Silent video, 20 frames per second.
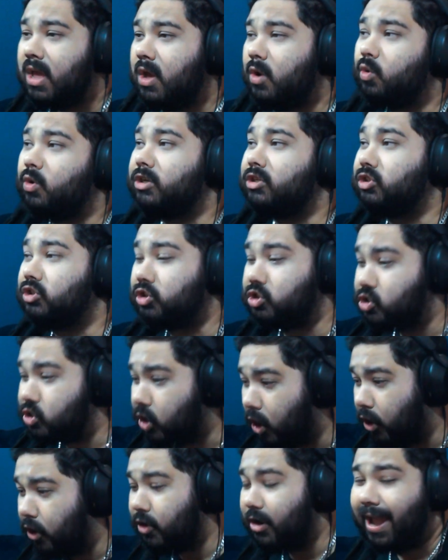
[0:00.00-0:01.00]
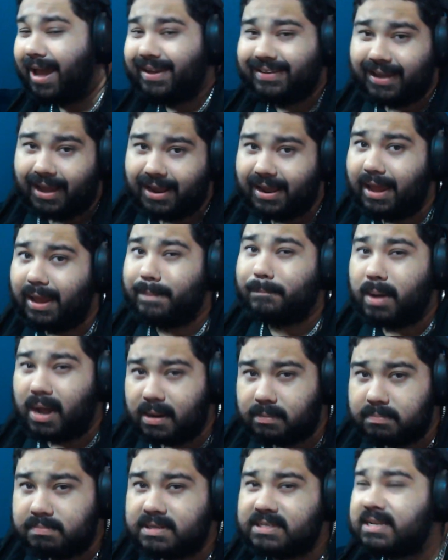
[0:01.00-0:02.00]
which Joe, aka
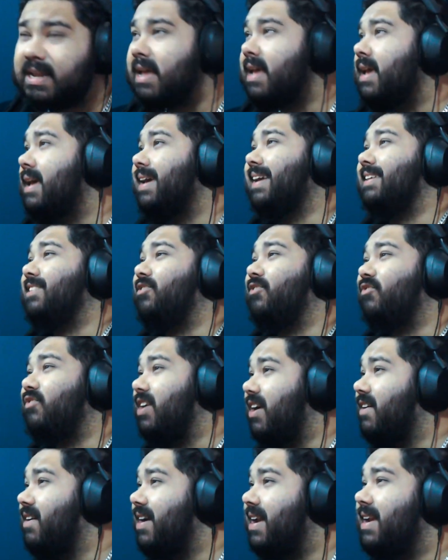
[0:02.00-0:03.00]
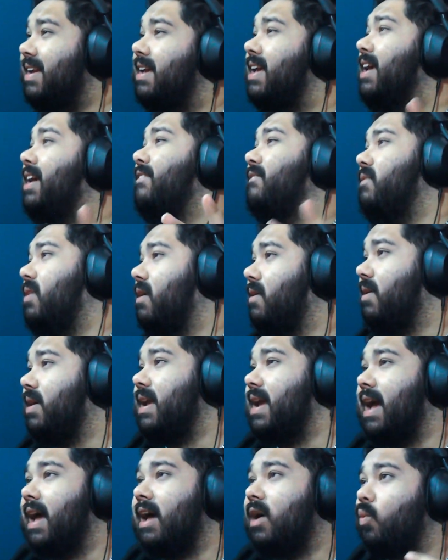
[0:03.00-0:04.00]
Bubs, is very, very
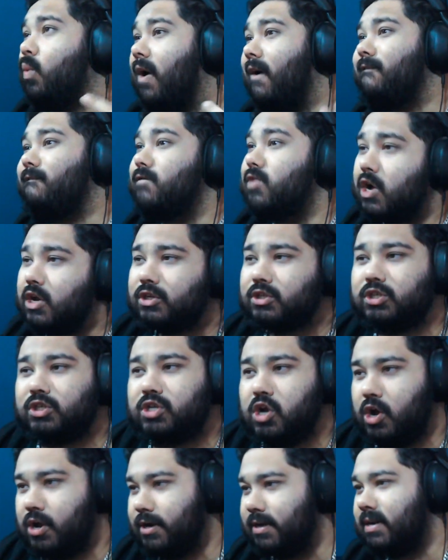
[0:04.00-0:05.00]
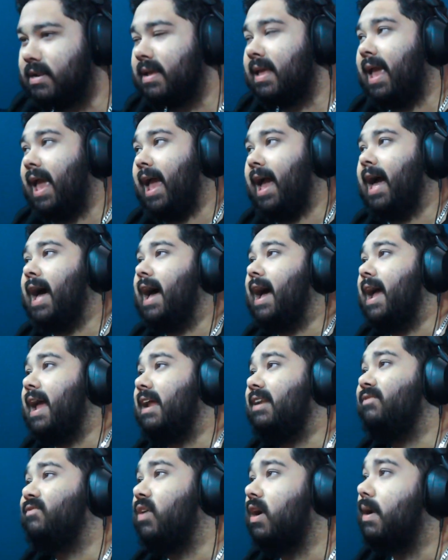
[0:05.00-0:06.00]
well versed on
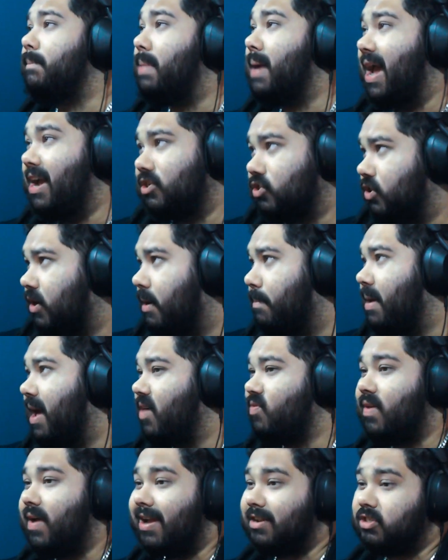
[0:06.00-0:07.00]
and very passionate about that.